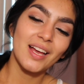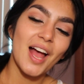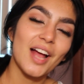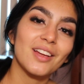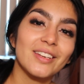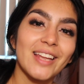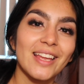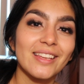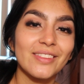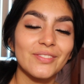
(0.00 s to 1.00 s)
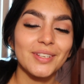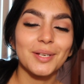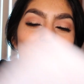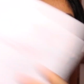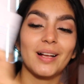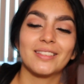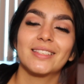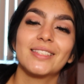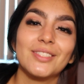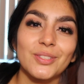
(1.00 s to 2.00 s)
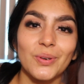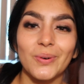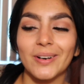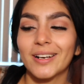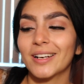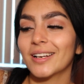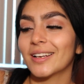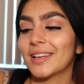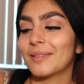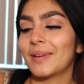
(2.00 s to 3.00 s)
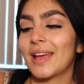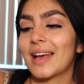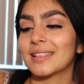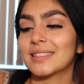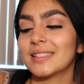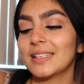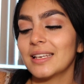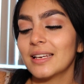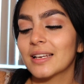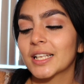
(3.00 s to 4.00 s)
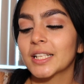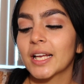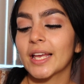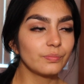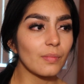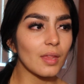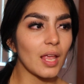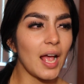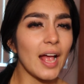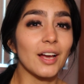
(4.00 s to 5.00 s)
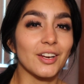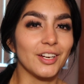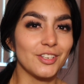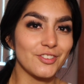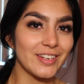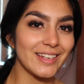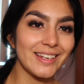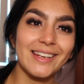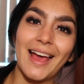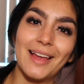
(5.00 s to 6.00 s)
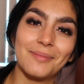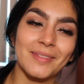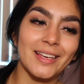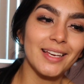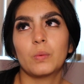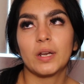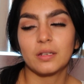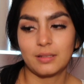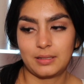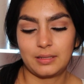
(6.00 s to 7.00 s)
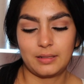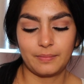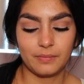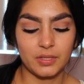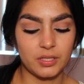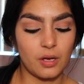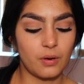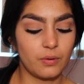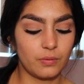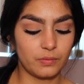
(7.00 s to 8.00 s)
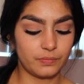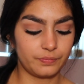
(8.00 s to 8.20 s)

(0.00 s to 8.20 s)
I got a 93 composite score in my HESI. I got 100 in anatomy. What else? So,